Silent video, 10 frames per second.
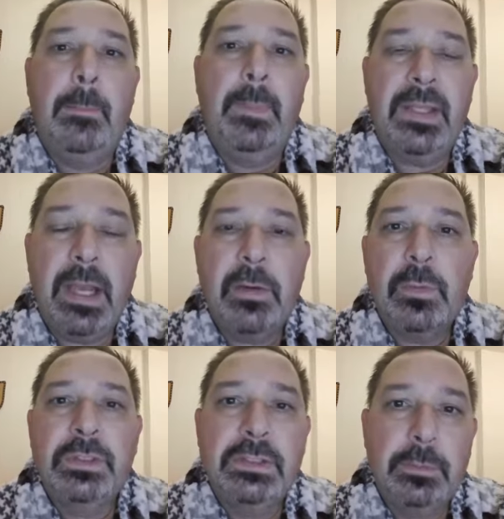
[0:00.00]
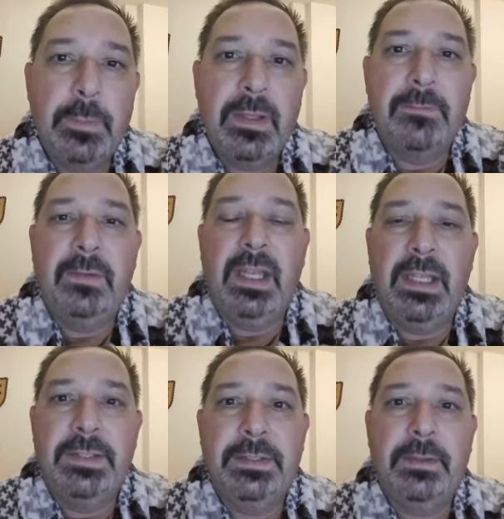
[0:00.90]
but I don't want it to be a
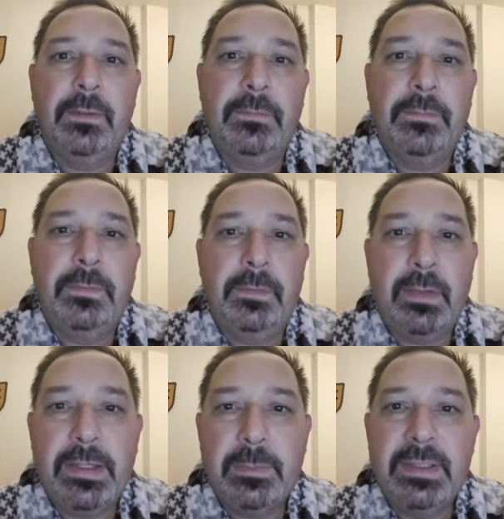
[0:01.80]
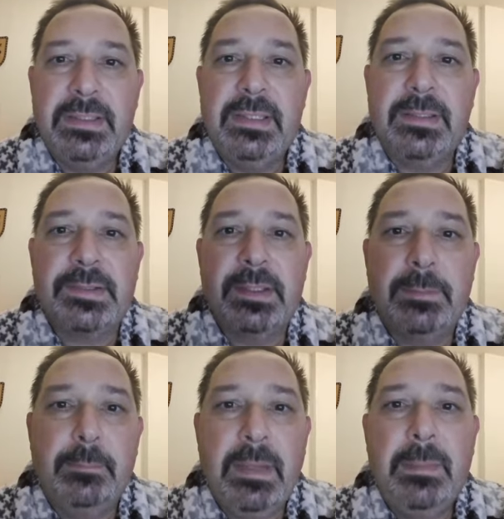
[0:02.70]
flood of random ideas
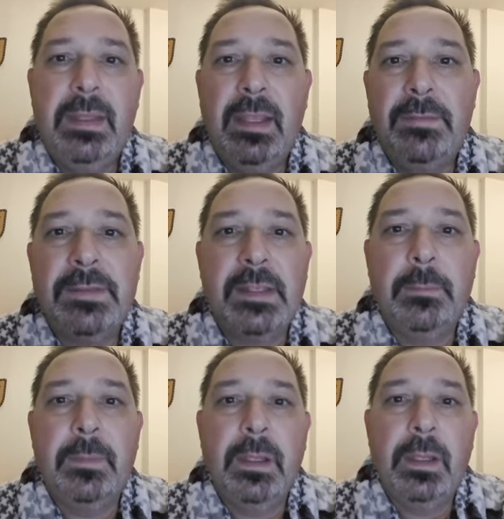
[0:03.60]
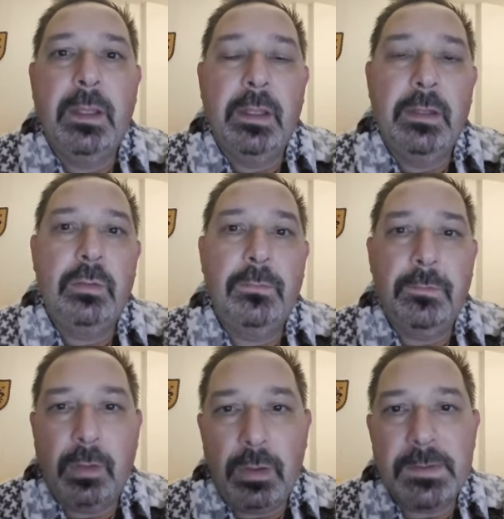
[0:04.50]
that maybe have some
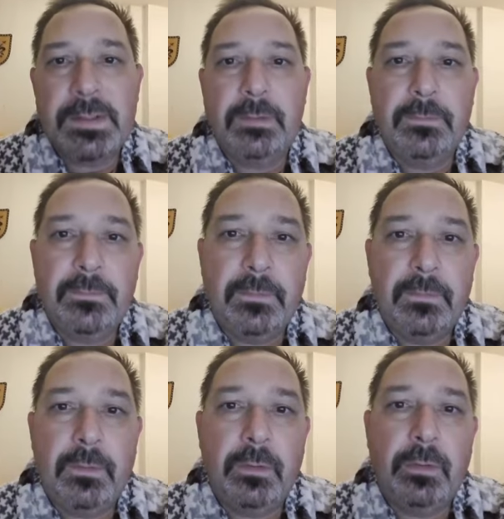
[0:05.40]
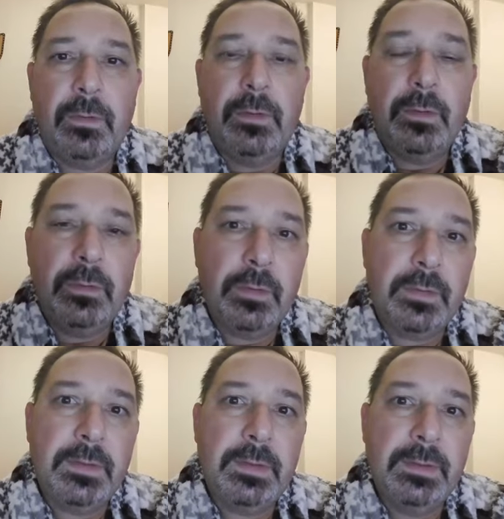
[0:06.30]
flaws or
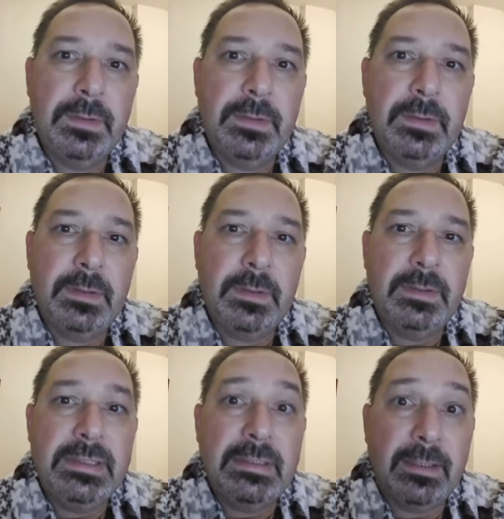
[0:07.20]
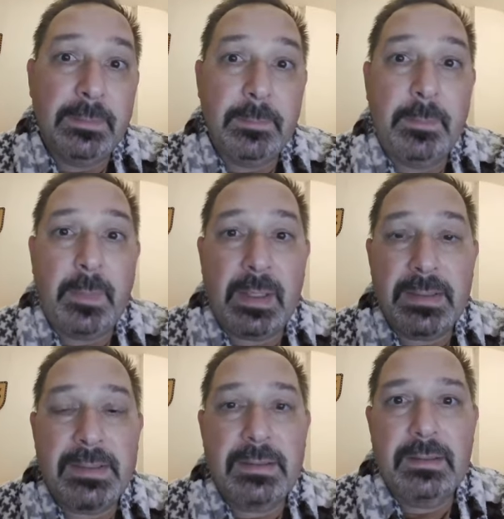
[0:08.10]
not detailed
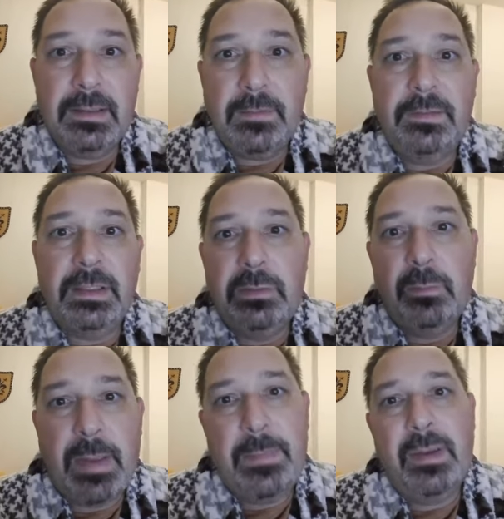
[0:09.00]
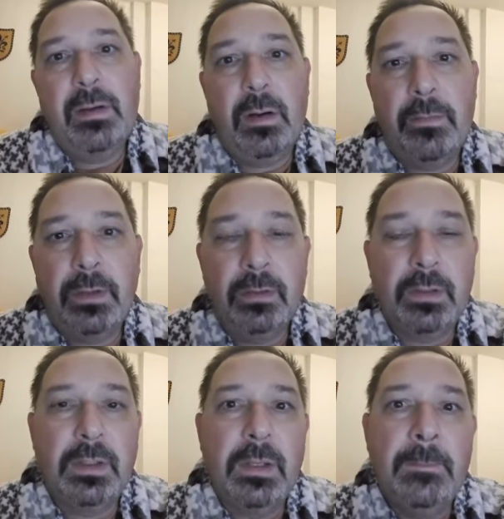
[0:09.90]
parts enough that you maybe overlook.